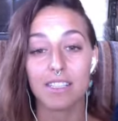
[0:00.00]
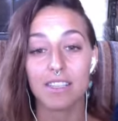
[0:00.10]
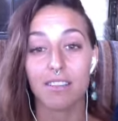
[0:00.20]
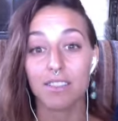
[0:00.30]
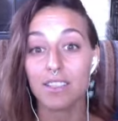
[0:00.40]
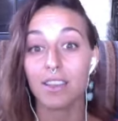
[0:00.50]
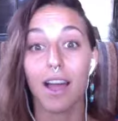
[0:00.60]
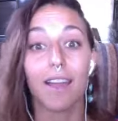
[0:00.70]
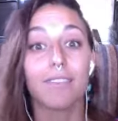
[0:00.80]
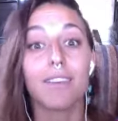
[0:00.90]
There's a
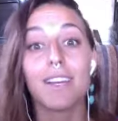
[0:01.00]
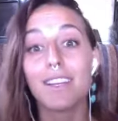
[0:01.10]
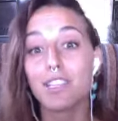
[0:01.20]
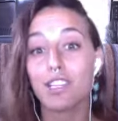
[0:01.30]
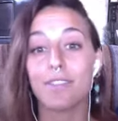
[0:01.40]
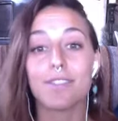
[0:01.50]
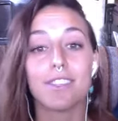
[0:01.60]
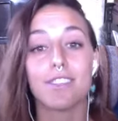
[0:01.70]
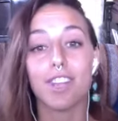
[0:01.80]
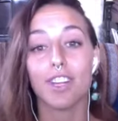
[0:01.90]
lot of shifts
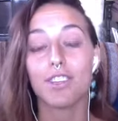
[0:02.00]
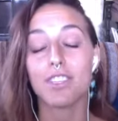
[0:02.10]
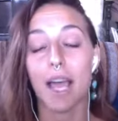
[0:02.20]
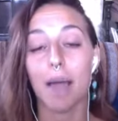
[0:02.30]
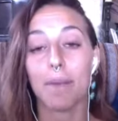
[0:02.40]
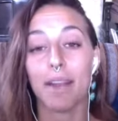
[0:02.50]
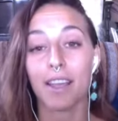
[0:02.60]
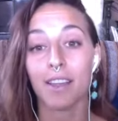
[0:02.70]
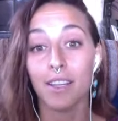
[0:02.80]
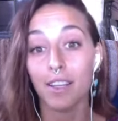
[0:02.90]
and changes
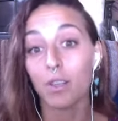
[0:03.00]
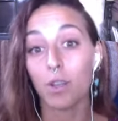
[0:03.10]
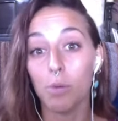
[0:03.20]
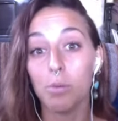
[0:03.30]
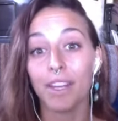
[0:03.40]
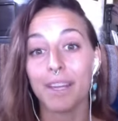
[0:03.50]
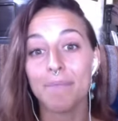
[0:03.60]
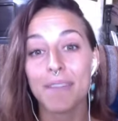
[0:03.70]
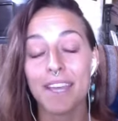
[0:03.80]
happening globally.